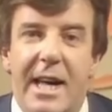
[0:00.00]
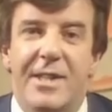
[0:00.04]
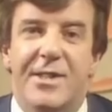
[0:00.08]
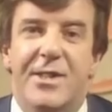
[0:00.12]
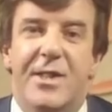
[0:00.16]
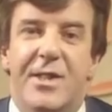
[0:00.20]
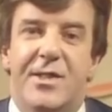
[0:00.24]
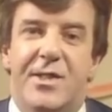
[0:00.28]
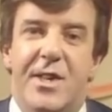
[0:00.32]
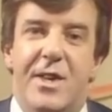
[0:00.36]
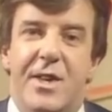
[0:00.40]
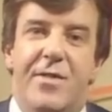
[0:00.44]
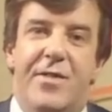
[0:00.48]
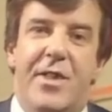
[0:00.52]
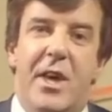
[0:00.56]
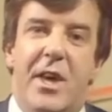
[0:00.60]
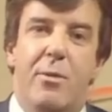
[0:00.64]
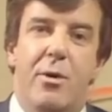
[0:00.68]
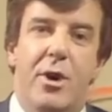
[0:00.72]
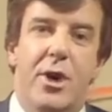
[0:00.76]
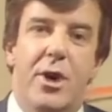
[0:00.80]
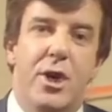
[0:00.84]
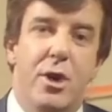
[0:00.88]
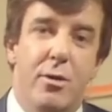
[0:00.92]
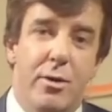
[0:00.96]
The
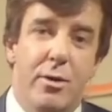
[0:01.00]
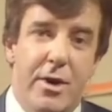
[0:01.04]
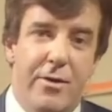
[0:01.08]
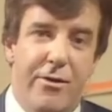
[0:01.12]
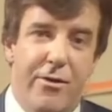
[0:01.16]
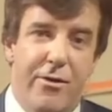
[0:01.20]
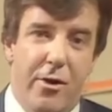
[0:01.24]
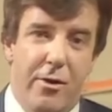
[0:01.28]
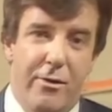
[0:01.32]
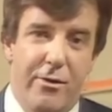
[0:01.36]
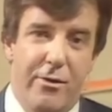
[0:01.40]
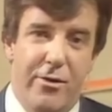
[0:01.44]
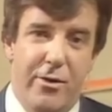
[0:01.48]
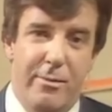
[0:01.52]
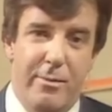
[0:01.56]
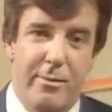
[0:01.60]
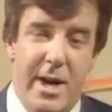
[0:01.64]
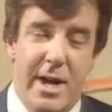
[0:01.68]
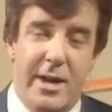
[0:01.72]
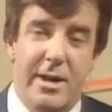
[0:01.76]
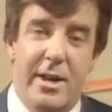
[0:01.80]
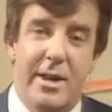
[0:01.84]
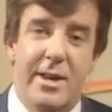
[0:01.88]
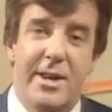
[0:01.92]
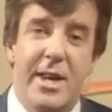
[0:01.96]
exhausted and
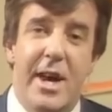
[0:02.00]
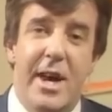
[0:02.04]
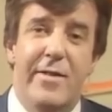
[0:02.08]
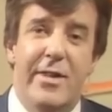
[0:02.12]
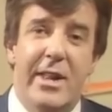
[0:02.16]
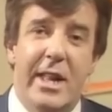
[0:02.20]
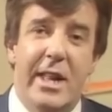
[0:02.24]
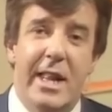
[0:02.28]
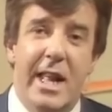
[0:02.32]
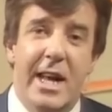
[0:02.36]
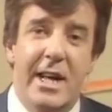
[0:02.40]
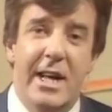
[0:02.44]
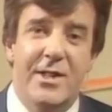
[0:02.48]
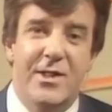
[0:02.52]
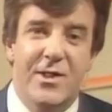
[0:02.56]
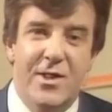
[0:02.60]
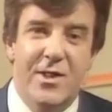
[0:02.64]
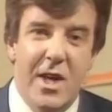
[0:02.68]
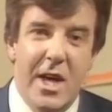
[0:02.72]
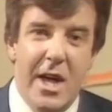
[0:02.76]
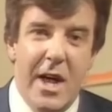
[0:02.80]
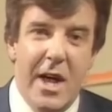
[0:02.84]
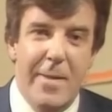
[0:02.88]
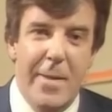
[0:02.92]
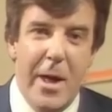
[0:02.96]
disoriented guest dealt with
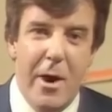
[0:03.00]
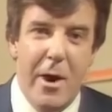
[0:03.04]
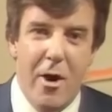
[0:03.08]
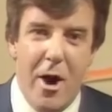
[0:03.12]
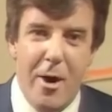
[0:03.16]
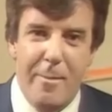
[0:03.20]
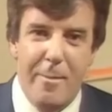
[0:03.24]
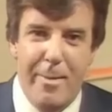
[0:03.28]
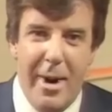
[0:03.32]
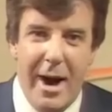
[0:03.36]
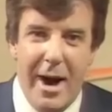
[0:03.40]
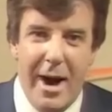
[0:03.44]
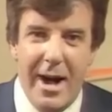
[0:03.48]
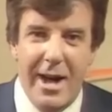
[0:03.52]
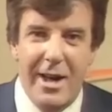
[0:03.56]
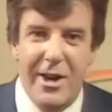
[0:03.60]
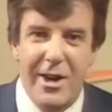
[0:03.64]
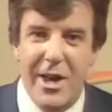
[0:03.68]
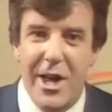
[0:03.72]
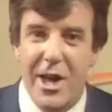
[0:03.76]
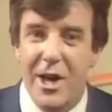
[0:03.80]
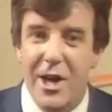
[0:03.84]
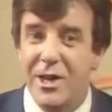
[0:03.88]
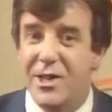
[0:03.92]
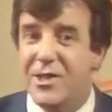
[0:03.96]
the situation
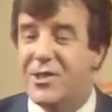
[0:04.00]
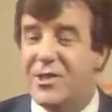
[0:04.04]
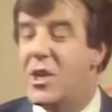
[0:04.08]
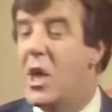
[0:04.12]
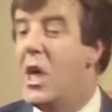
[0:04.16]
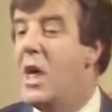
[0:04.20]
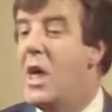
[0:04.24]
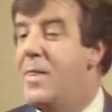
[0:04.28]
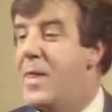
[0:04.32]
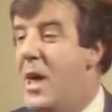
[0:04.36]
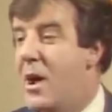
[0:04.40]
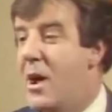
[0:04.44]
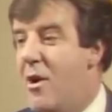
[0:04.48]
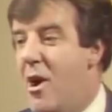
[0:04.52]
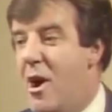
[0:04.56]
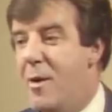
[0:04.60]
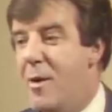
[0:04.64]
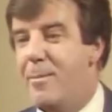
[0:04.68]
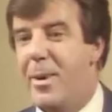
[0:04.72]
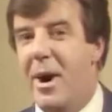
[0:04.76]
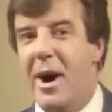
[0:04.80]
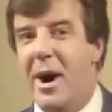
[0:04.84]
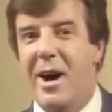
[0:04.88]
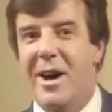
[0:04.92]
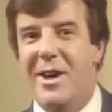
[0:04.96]
by repeatedly
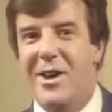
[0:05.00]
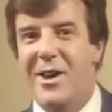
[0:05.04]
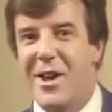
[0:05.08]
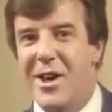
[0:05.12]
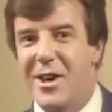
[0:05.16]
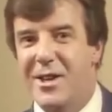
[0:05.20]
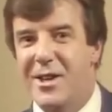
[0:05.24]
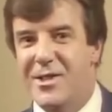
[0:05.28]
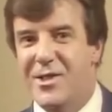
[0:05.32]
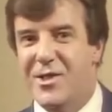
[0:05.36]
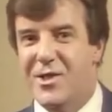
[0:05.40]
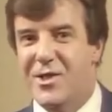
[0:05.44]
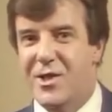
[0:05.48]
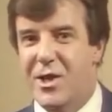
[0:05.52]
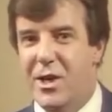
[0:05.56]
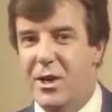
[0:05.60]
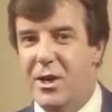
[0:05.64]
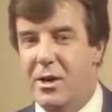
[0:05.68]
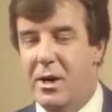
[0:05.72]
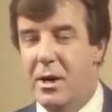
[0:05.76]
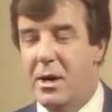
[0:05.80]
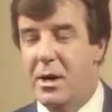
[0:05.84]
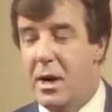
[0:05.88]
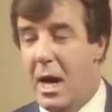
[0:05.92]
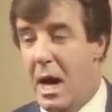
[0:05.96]
thumping the presenter in
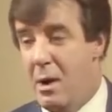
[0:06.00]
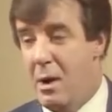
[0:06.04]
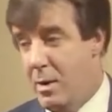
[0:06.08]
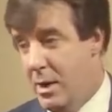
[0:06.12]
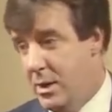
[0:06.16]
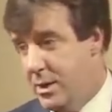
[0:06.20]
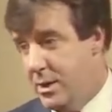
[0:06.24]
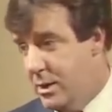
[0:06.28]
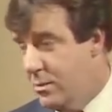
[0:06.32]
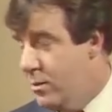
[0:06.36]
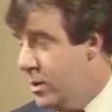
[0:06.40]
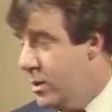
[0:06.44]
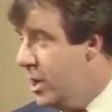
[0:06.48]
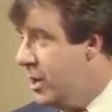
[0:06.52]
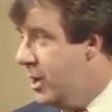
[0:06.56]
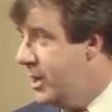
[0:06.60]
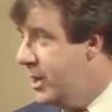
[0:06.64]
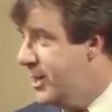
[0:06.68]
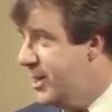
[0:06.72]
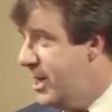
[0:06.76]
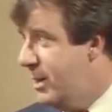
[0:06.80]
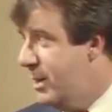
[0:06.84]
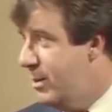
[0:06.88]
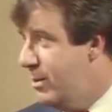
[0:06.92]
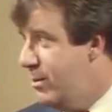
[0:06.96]
the back. What, you're going to
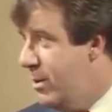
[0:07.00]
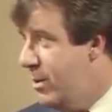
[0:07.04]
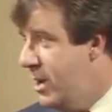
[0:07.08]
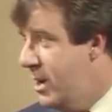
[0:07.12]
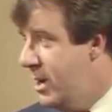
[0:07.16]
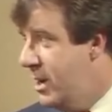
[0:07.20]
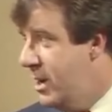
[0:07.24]
tell me why?